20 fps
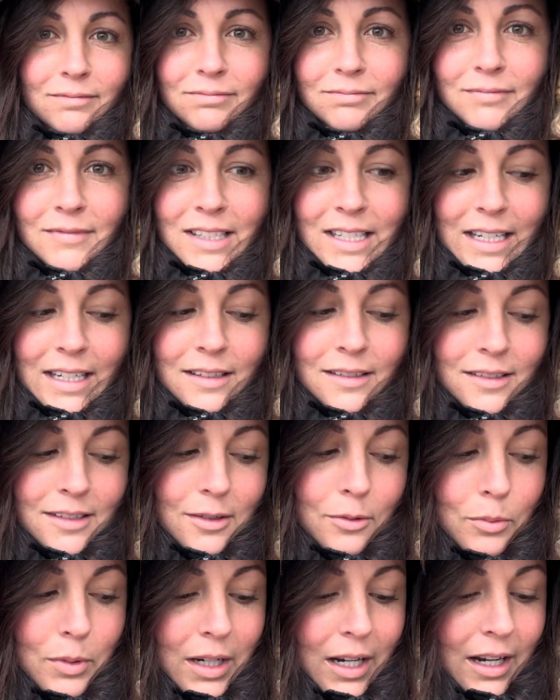seeds
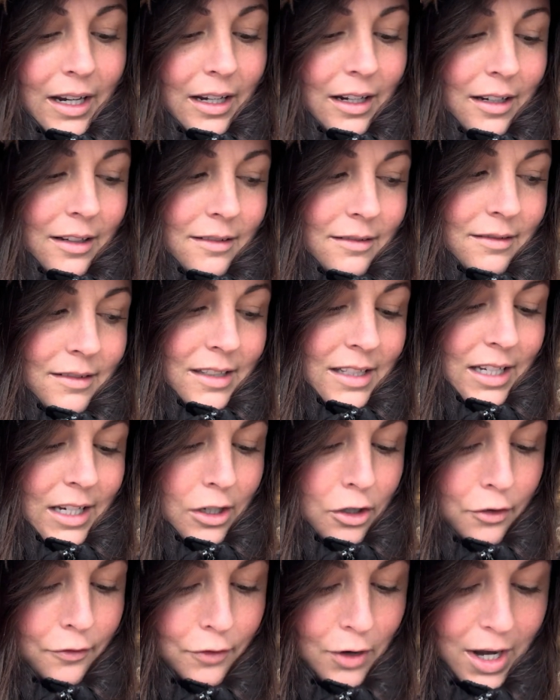when I see a
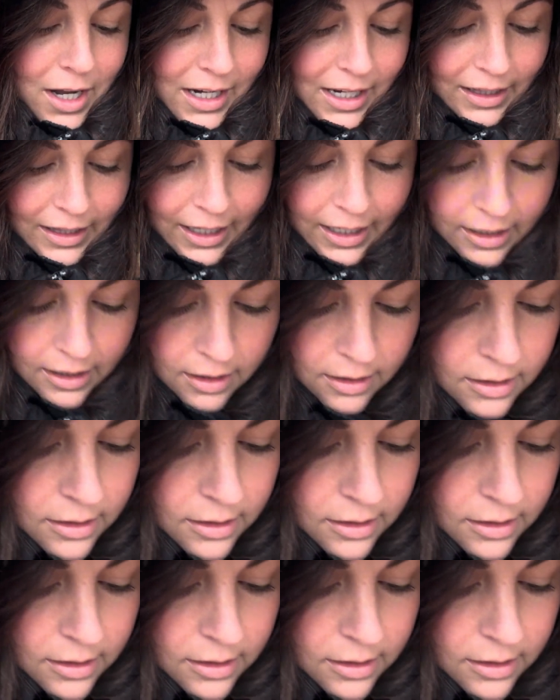new variety I like.